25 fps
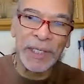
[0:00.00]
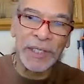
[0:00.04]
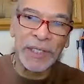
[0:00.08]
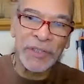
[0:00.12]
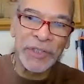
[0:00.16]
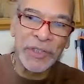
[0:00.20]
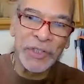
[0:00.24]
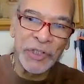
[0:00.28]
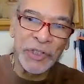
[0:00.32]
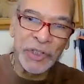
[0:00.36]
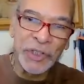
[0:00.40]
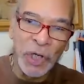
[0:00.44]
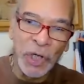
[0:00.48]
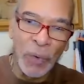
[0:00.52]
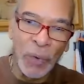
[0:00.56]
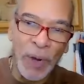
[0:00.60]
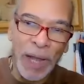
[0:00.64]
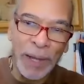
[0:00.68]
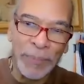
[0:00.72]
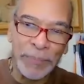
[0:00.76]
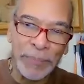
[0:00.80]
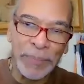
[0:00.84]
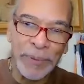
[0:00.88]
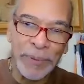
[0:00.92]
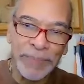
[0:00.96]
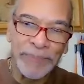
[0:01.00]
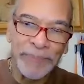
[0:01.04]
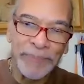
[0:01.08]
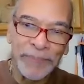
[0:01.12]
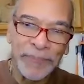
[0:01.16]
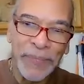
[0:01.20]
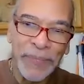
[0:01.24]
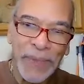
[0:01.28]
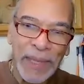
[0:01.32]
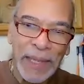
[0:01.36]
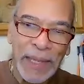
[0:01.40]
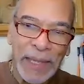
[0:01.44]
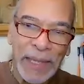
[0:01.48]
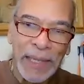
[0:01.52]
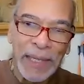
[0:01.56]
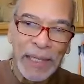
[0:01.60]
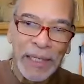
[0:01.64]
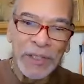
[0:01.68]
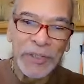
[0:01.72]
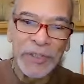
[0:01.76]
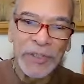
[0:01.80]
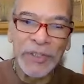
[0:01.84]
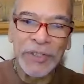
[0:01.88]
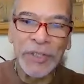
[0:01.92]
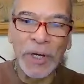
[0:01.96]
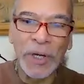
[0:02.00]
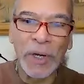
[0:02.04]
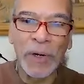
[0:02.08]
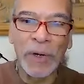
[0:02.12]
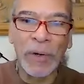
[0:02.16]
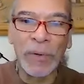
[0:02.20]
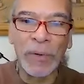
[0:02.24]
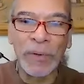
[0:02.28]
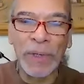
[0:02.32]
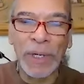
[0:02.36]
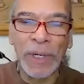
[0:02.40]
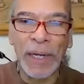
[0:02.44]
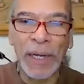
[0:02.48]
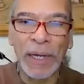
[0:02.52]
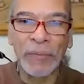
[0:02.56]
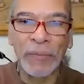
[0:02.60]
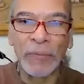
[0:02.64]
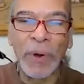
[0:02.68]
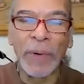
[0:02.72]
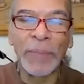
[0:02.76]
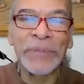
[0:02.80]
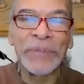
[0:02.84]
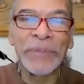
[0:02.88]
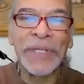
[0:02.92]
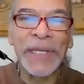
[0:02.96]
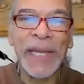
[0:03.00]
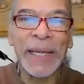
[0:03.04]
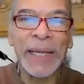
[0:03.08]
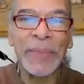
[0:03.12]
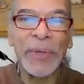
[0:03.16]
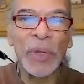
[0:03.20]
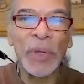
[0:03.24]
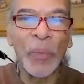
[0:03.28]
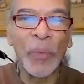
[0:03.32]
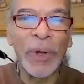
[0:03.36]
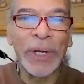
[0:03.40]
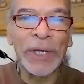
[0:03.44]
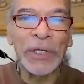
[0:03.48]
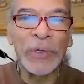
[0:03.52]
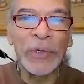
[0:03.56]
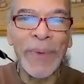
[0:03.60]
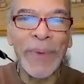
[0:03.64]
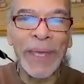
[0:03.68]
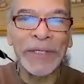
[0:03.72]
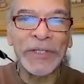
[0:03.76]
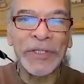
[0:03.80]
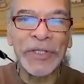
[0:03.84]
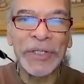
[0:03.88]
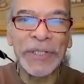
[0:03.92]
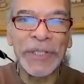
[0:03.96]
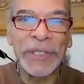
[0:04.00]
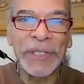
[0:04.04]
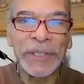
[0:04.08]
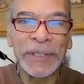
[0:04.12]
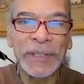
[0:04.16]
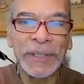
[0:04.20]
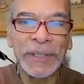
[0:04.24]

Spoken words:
doesn't show up. So, what was the name of the one you mentioned?